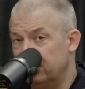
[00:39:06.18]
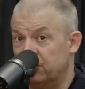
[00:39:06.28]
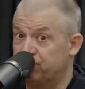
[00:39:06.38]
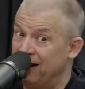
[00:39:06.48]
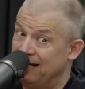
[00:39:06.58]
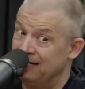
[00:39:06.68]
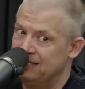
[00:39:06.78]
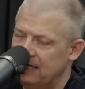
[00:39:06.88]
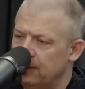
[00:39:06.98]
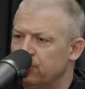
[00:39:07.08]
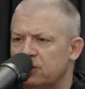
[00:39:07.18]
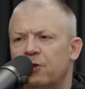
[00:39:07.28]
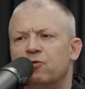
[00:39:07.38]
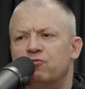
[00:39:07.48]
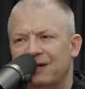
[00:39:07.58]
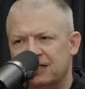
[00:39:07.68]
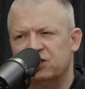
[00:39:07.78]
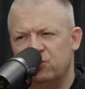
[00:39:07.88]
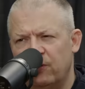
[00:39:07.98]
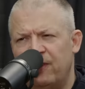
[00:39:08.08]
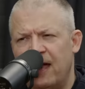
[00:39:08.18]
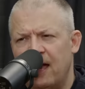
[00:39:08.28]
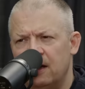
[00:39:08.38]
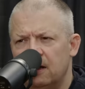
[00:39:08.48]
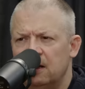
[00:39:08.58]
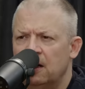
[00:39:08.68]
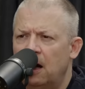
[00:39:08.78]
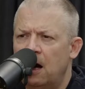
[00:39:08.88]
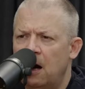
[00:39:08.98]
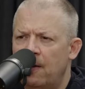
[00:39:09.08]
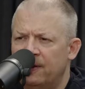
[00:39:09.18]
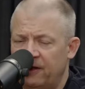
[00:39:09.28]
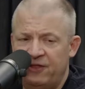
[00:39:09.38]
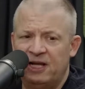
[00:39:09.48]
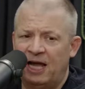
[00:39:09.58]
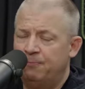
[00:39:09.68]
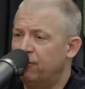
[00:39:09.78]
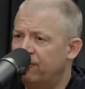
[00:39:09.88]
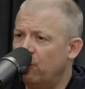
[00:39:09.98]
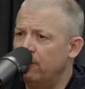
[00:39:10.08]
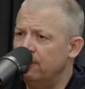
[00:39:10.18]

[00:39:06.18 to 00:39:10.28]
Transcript: there's pregnancy and there was other risks mm -hmm. with mm-hmm. that. Um, and I think I also we're